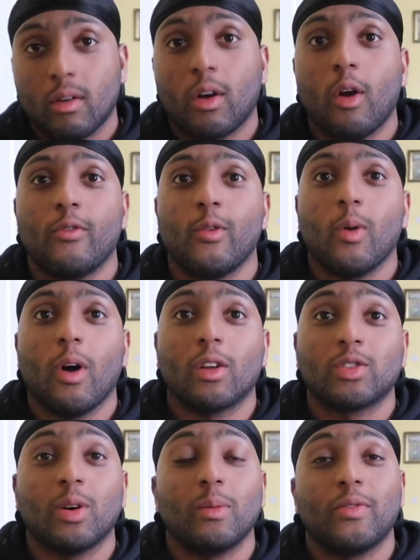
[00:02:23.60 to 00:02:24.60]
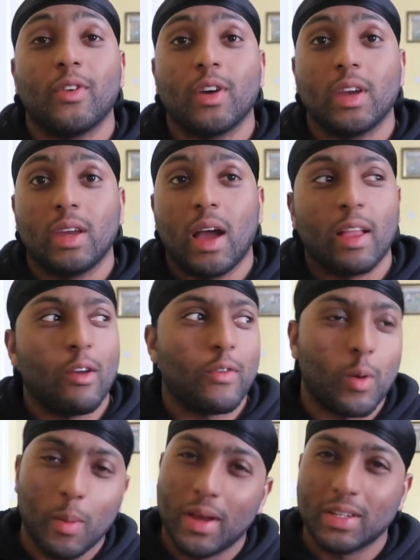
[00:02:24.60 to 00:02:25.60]
go through our top 30. I don't
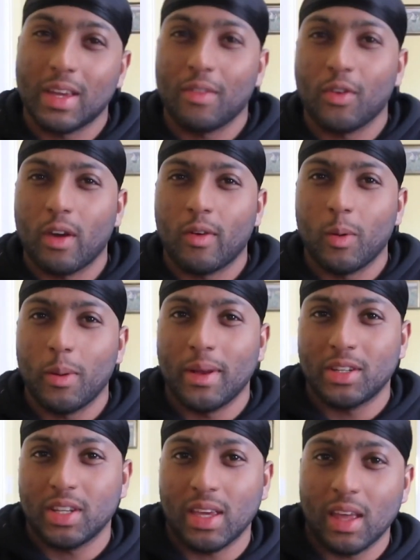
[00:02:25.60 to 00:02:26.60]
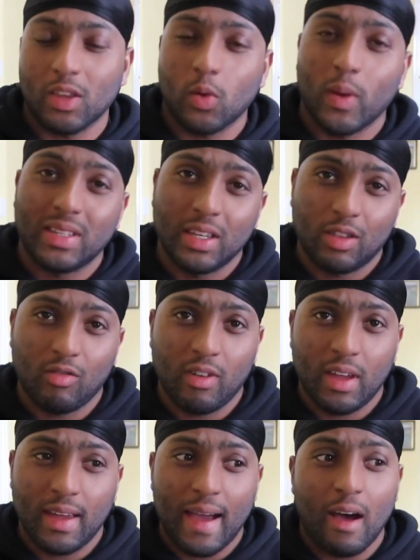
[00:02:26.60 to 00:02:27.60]
think we managed to get 30. I think we managed to get
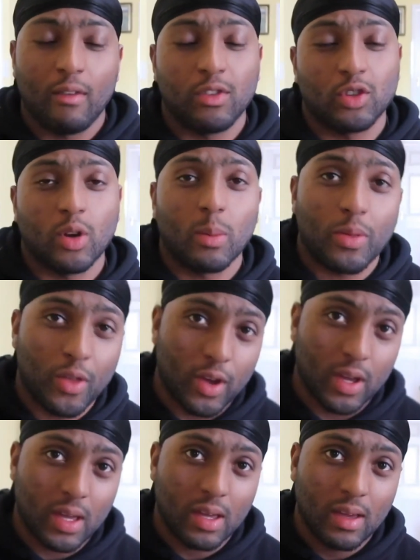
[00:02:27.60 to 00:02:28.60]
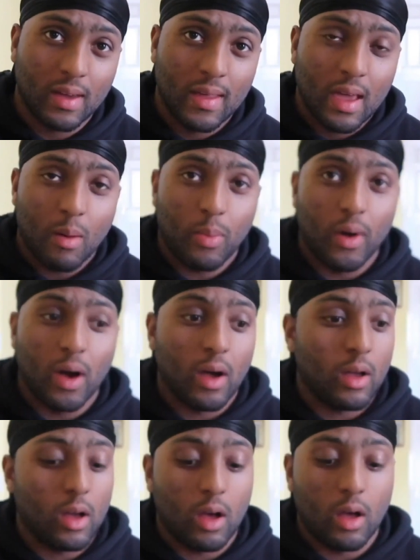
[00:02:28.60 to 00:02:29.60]
23 out of the top 30.
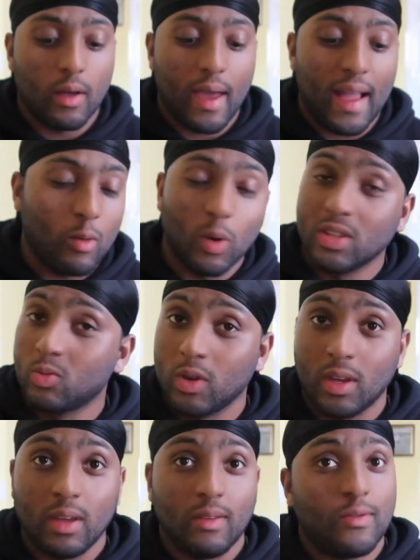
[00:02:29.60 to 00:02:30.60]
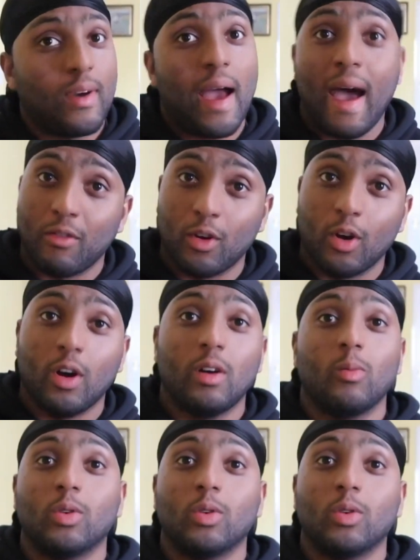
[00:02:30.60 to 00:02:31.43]
But any ones we haven't got,